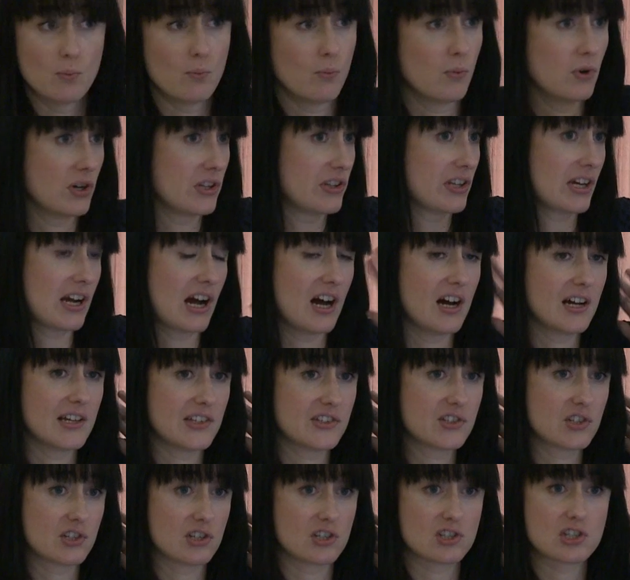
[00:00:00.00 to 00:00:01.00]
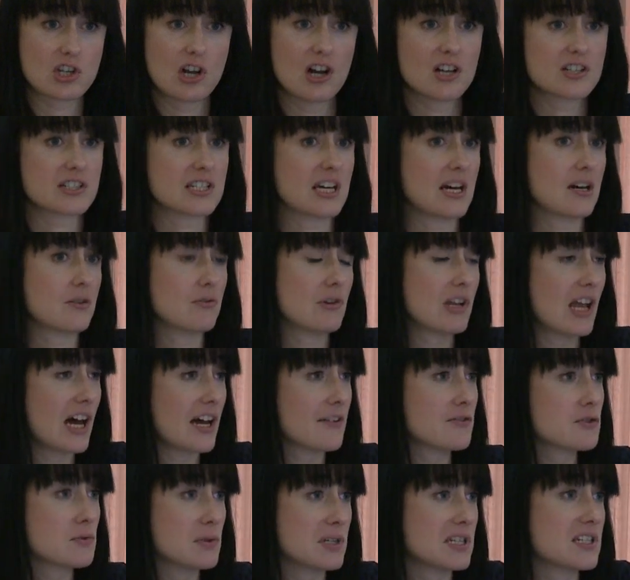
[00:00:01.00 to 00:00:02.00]
one of the guys shot down,
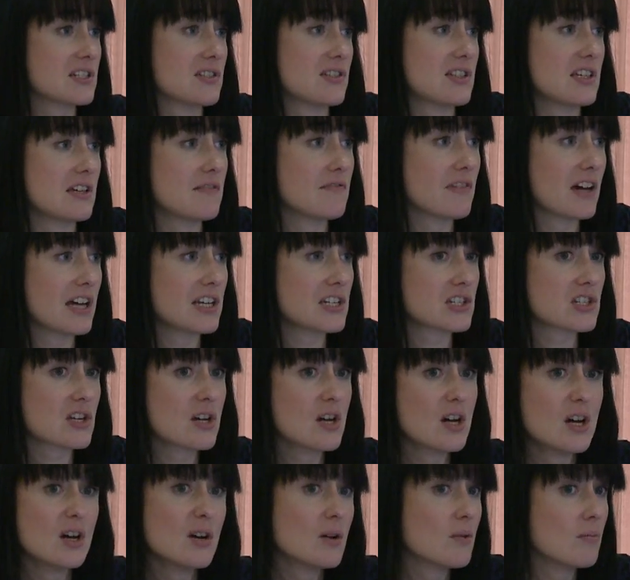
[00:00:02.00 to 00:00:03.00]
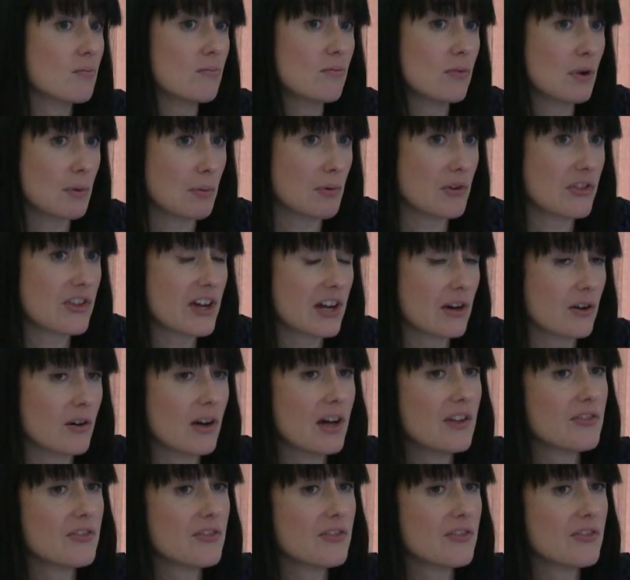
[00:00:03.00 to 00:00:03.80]
live tweeted the event, we were there.